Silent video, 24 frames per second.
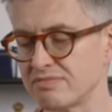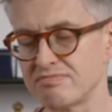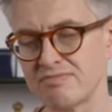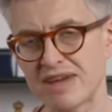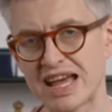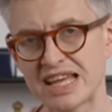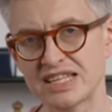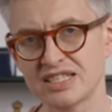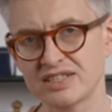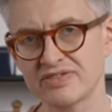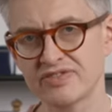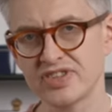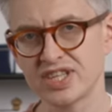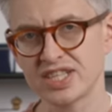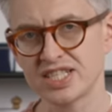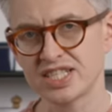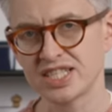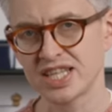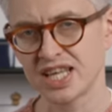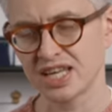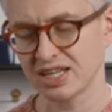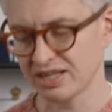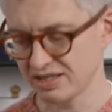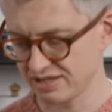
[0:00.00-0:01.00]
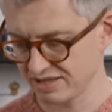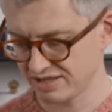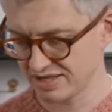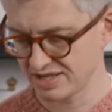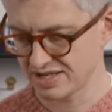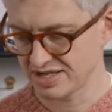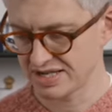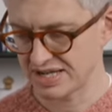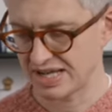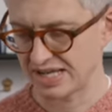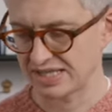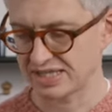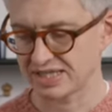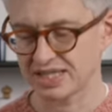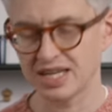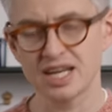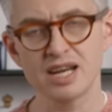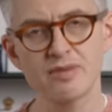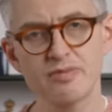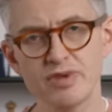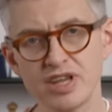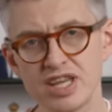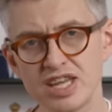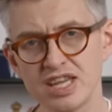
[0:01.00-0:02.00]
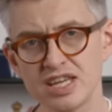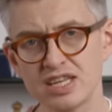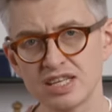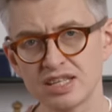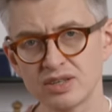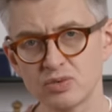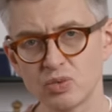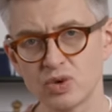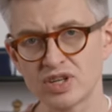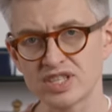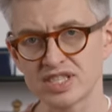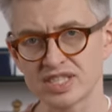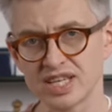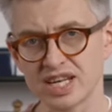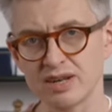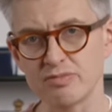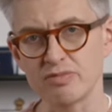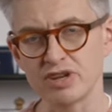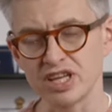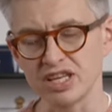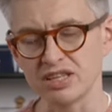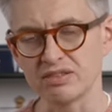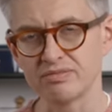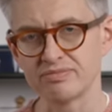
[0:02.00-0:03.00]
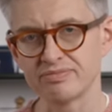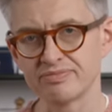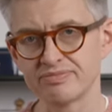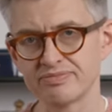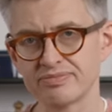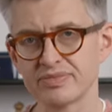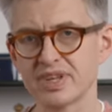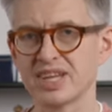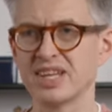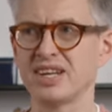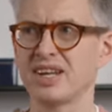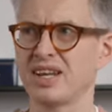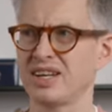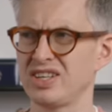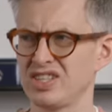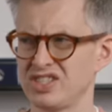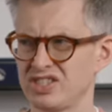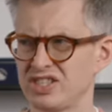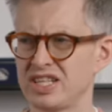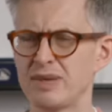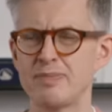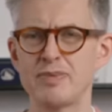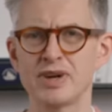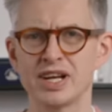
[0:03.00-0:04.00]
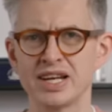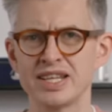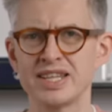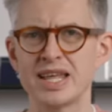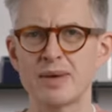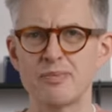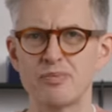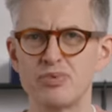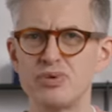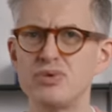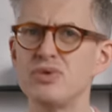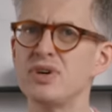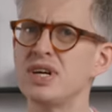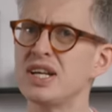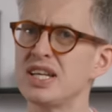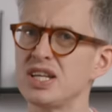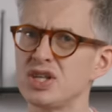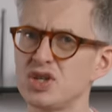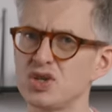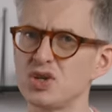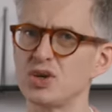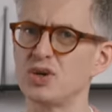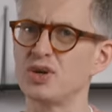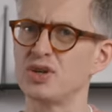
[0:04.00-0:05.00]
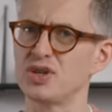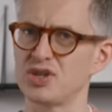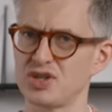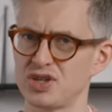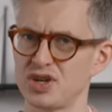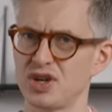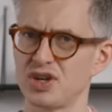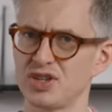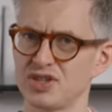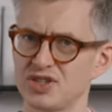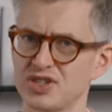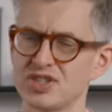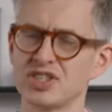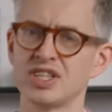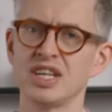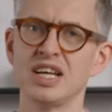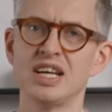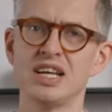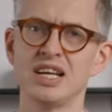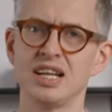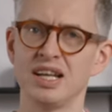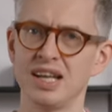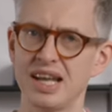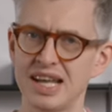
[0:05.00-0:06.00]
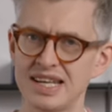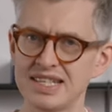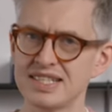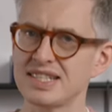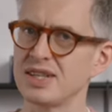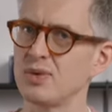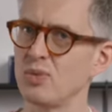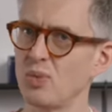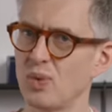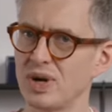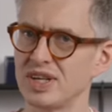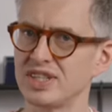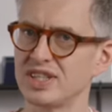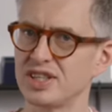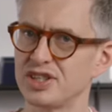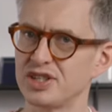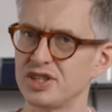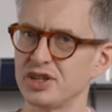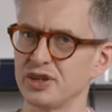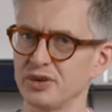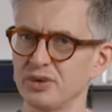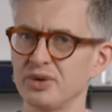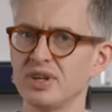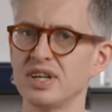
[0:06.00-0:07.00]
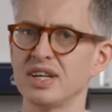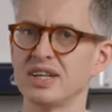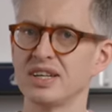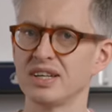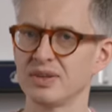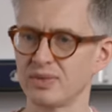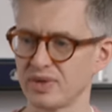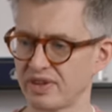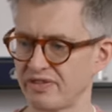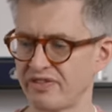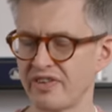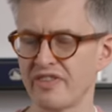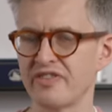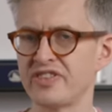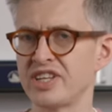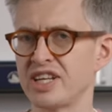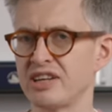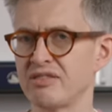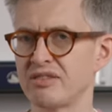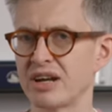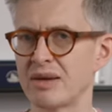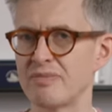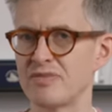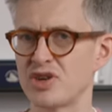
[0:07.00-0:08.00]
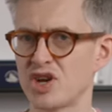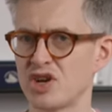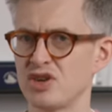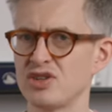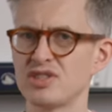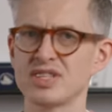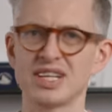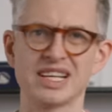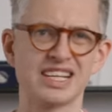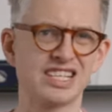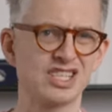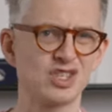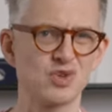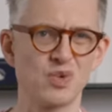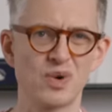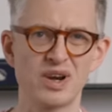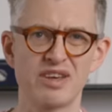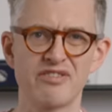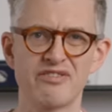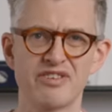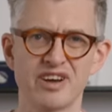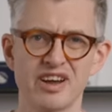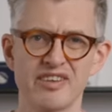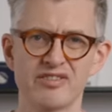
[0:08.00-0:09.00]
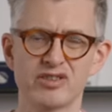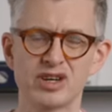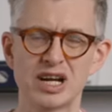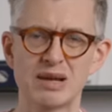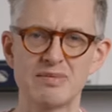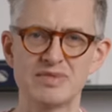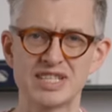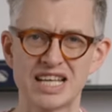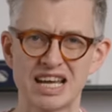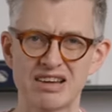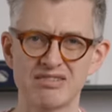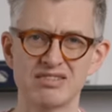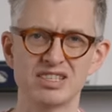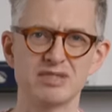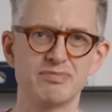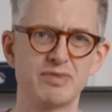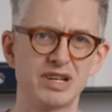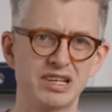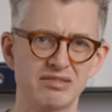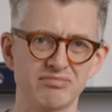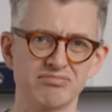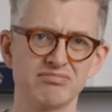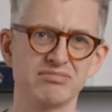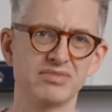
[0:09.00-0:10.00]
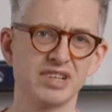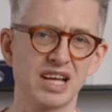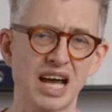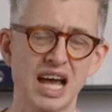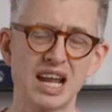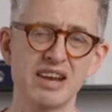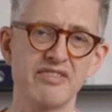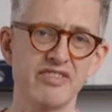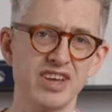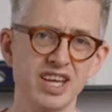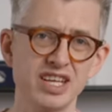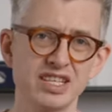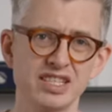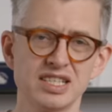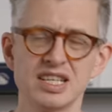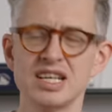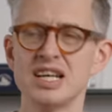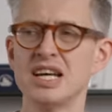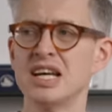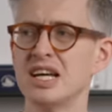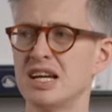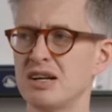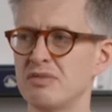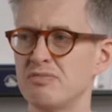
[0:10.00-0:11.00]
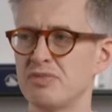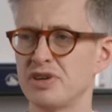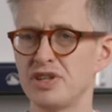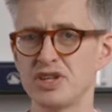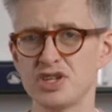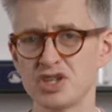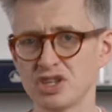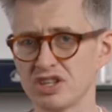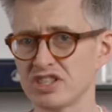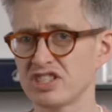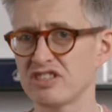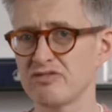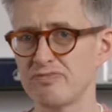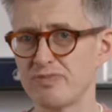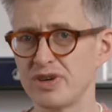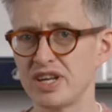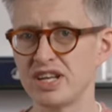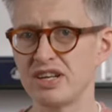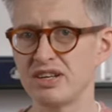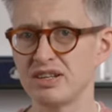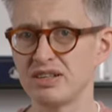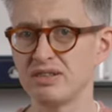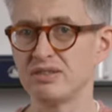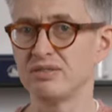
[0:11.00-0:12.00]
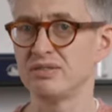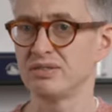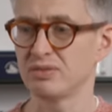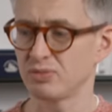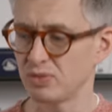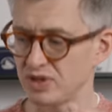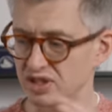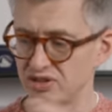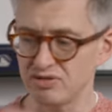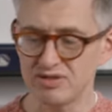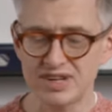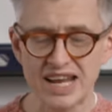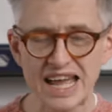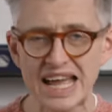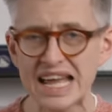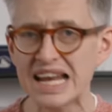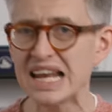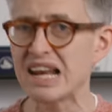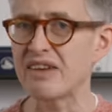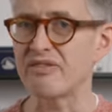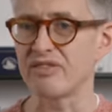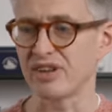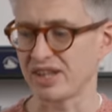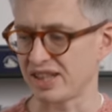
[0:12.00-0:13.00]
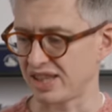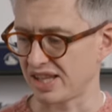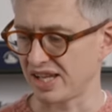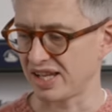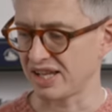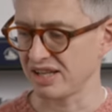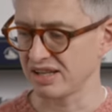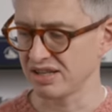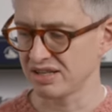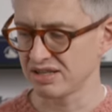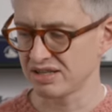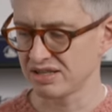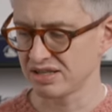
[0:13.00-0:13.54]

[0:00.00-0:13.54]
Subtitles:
mass of this thing. It's gonna be what it's gonna be. And typically they're pretty short shots, less than 1 to 2. With the 15 gram dose, like 25 grams out has been kind of it. But the shots have been, when you nail everything,